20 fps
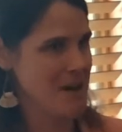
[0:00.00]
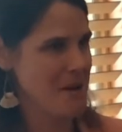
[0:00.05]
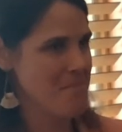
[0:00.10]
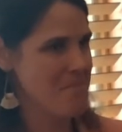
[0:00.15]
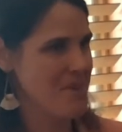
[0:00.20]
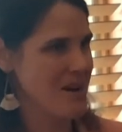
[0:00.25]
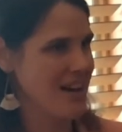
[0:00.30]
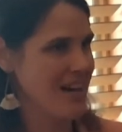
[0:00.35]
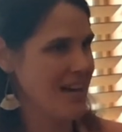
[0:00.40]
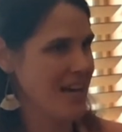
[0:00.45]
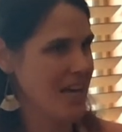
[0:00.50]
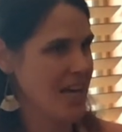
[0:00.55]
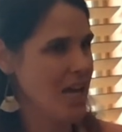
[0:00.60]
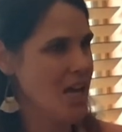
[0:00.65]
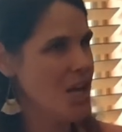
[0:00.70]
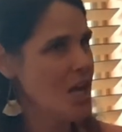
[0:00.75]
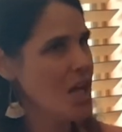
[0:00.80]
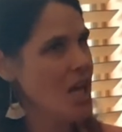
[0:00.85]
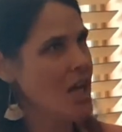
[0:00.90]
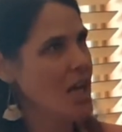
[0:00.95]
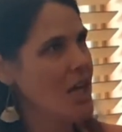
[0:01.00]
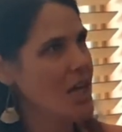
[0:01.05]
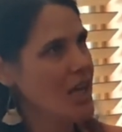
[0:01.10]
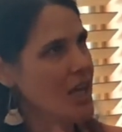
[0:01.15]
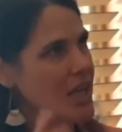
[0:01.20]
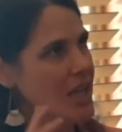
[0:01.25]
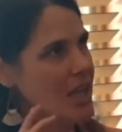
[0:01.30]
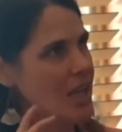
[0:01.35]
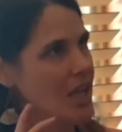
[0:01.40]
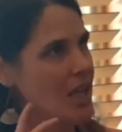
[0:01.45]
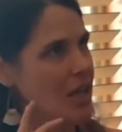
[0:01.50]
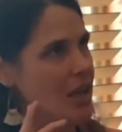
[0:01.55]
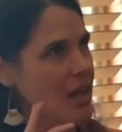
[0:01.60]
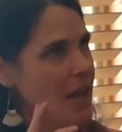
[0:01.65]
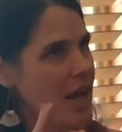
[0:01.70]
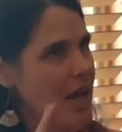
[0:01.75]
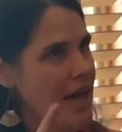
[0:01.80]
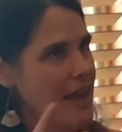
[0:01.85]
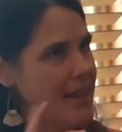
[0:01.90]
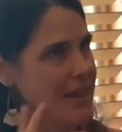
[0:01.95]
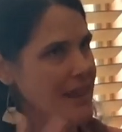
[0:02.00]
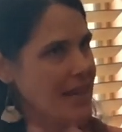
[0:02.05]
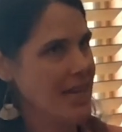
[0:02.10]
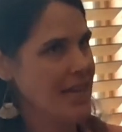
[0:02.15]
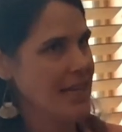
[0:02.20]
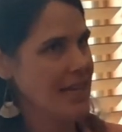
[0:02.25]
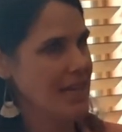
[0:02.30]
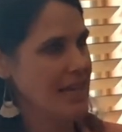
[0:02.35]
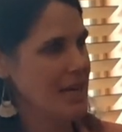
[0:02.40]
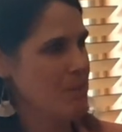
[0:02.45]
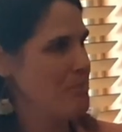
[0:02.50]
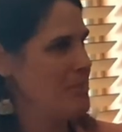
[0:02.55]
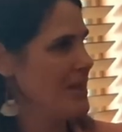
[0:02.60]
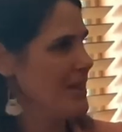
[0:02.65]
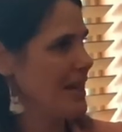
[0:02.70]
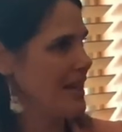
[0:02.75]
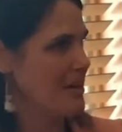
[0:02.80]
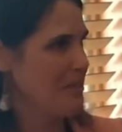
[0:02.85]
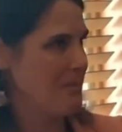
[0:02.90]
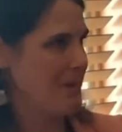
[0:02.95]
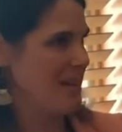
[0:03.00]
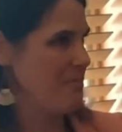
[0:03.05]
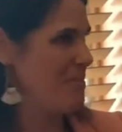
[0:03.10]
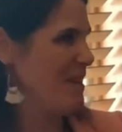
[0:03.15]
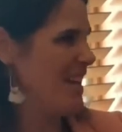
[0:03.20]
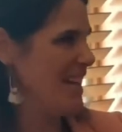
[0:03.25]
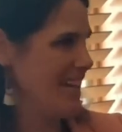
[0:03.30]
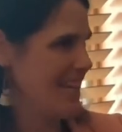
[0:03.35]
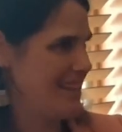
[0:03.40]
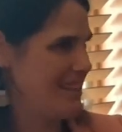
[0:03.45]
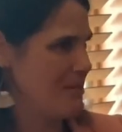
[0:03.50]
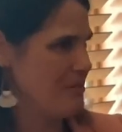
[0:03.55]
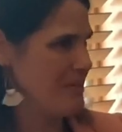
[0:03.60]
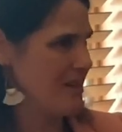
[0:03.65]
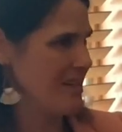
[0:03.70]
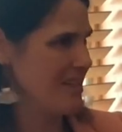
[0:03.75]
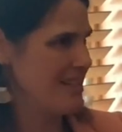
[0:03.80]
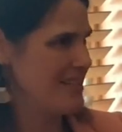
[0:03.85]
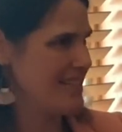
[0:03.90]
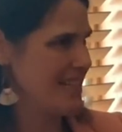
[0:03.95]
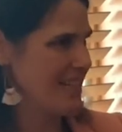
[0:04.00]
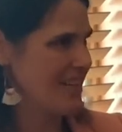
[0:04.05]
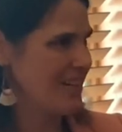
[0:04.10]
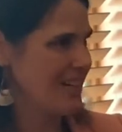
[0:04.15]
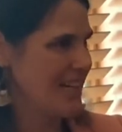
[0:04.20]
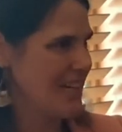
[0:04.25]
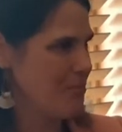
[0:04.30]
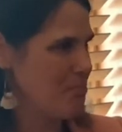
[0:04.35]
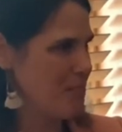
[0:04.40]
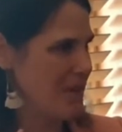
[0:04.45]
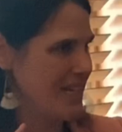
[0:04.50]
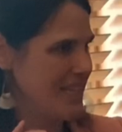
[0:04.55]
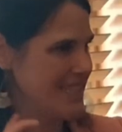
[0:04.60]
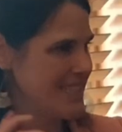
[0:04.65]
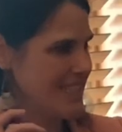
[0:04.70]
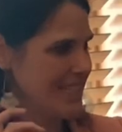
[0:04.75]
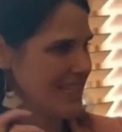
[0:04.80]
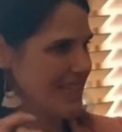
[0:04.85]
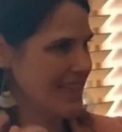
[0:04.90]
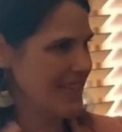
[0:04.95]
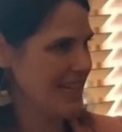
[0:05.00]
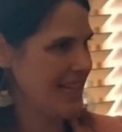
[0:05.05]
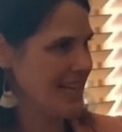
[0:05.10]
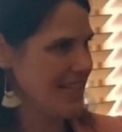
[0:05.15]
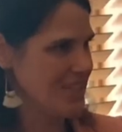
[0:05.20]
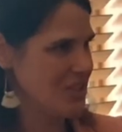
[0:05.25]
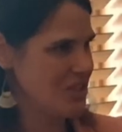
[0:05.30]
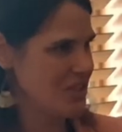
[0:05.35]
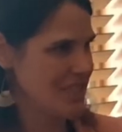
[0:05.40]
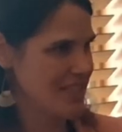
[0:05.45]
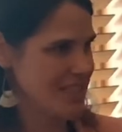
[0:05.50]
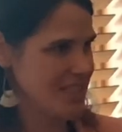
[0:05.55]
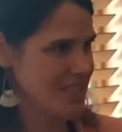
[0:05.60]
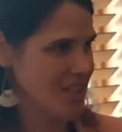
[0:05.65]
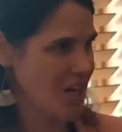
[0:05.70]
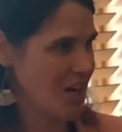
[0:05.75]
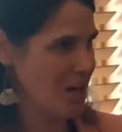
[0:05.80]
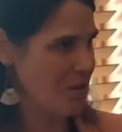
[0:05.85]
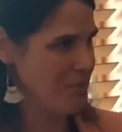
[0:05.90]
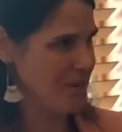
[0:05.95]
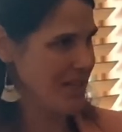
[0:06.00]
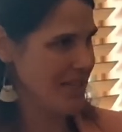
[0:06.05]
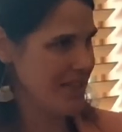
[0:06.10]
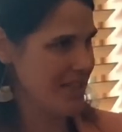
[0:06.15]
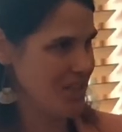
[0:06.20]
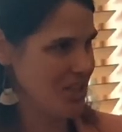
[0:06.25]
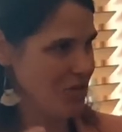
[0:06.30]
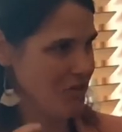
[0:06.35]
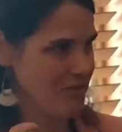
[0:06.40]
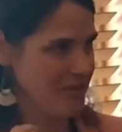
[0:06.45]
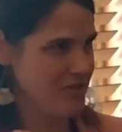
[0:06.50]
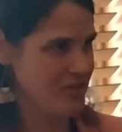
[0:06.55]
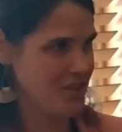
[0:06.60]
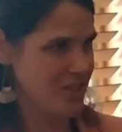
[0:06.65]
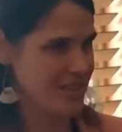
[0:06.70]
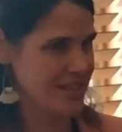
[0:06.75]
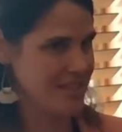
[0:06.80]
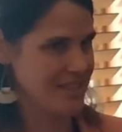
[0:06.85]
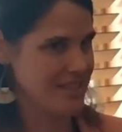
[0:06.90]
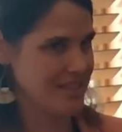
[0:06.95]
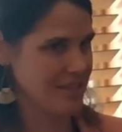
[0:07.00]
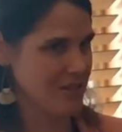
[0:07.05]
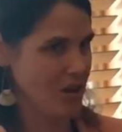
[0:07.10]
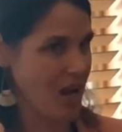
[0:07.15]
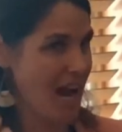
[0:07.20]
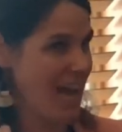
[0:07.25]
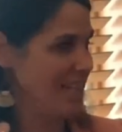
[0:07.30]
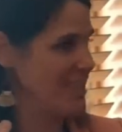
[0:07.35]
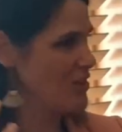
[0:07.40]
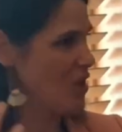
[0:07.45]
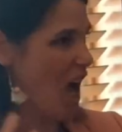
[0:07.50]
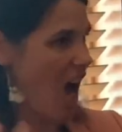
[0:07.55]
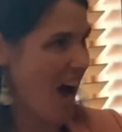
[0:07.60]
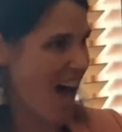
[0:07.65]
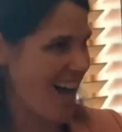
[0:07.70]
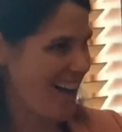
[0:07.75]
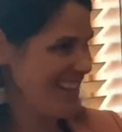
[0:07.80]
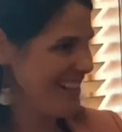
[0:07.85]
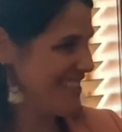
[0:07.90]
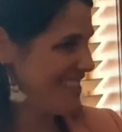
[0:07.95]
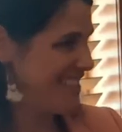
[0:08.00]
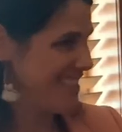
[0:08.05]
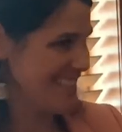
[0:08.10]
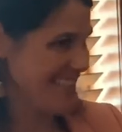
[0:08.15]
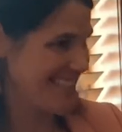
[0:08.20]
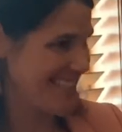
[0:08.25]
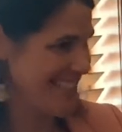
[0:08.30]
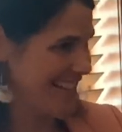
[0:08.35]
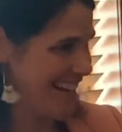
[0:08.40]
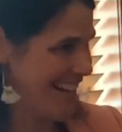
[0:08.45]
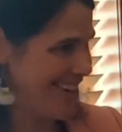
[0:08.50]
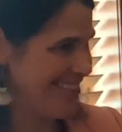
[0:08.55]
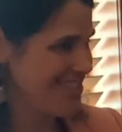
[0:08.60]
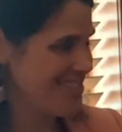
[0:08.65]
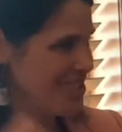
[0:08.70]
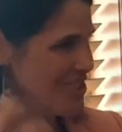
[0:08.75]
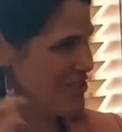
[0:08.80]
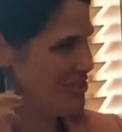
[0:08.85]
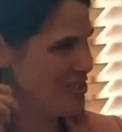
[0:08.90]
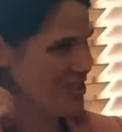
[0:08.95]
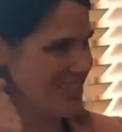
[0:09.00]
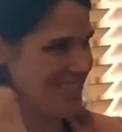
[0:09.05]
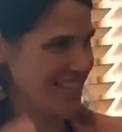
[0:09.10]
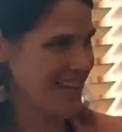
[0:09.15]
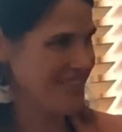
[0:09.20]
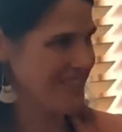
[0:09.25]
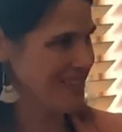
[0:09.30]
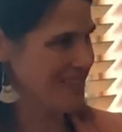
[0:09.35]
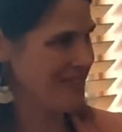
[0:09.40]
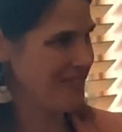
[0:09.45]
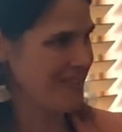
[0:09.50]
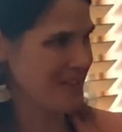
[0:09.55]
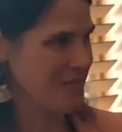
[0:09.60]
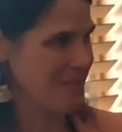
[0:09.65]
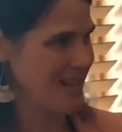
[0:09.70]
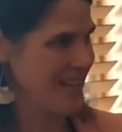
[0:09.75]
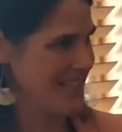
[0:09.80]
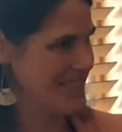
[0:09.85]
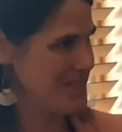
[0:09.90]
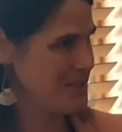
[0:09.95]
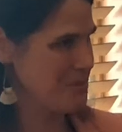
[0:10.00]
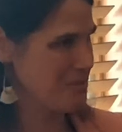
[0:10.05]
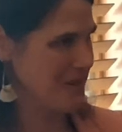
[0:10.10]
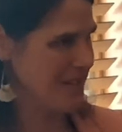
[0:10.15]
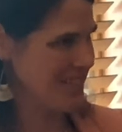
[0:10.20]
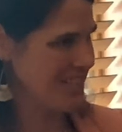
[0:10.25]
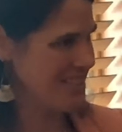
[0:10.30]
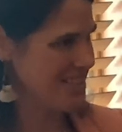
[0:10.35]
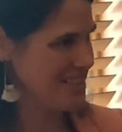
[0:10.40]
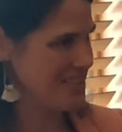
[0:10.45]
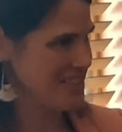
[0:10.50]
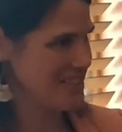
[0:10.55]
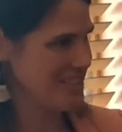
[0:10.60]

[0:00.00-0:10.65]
But I think being in the military, it basically has just taught me that you just, as odd as it sounds, you just have to flip that switch.